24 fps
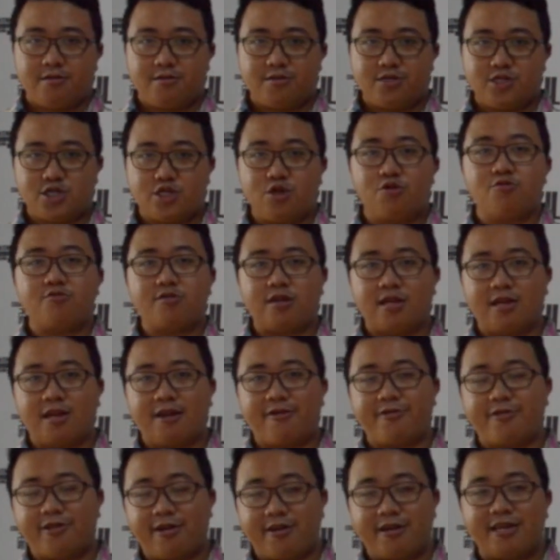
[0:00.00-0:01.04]
show
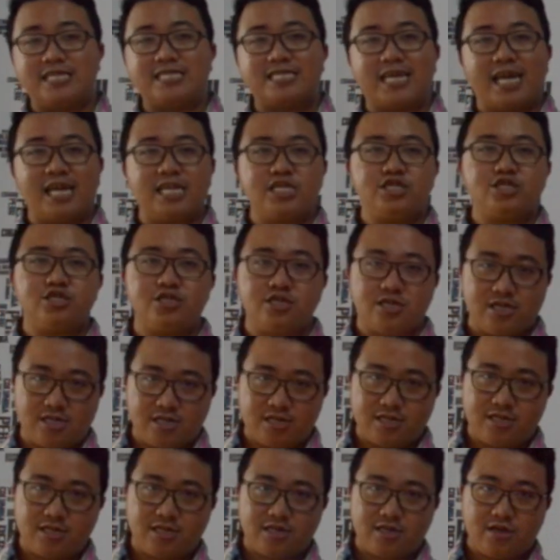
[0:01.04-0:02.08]
that their
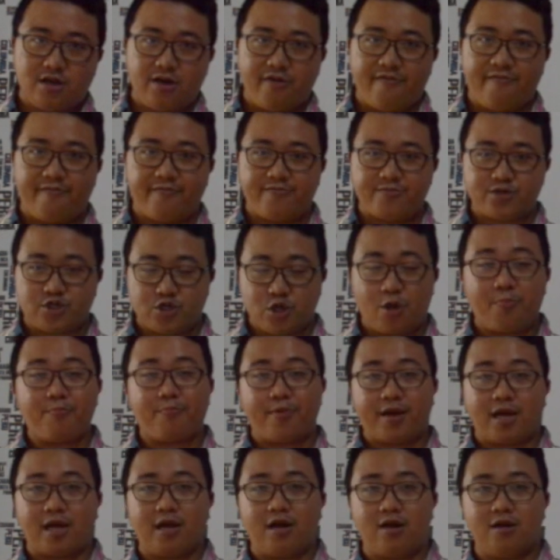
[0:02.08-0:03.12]
intentions of
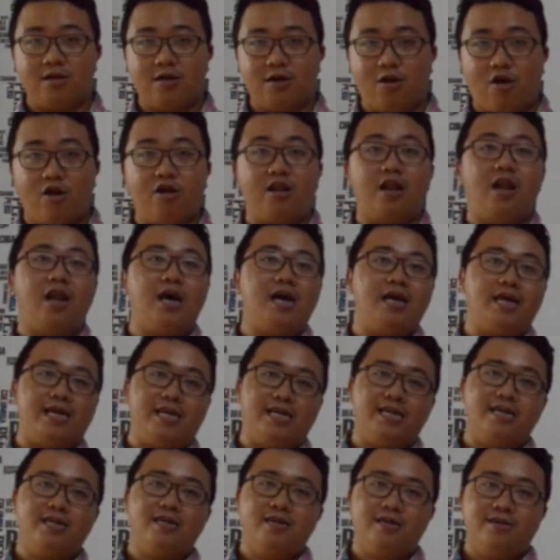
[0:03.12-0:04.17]
shopping
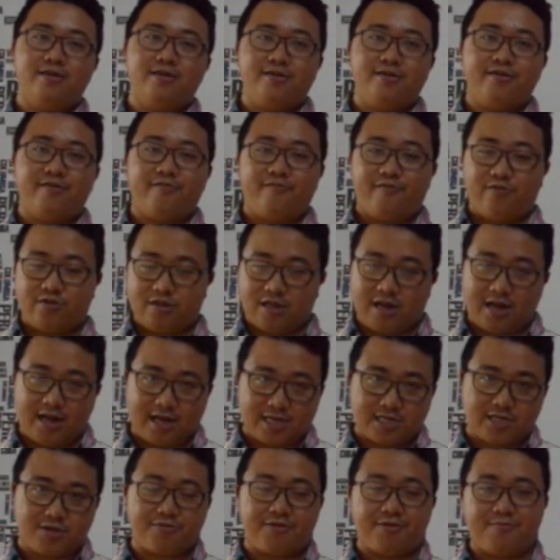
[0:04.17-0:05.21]
online for the
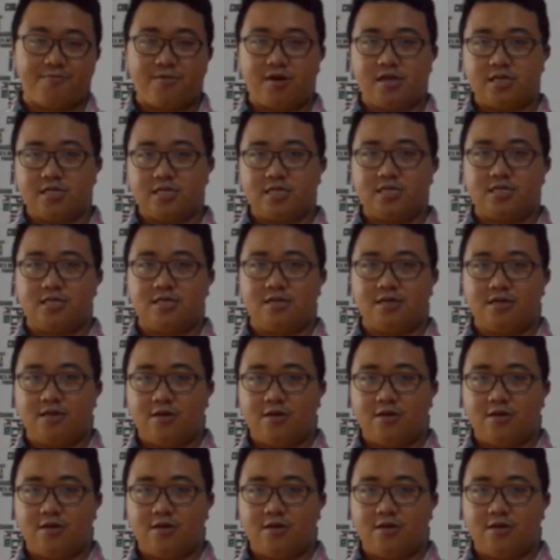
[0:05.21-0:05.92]
next 3 months,